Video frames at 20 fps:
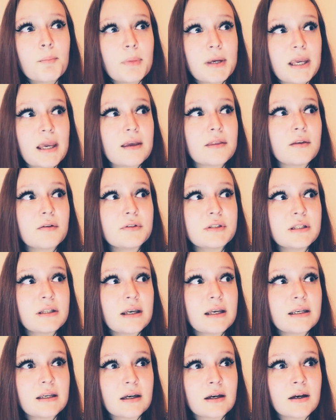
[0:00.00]
But yeah, those are
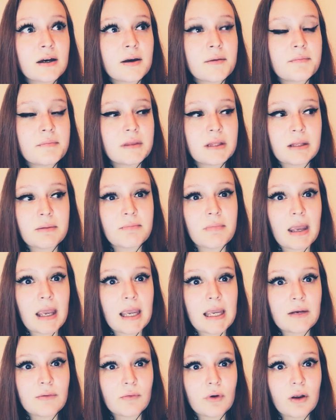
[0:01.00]
like the
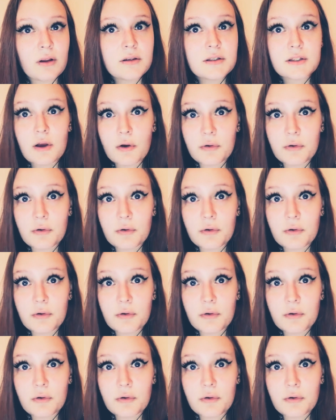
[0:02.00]
main ones.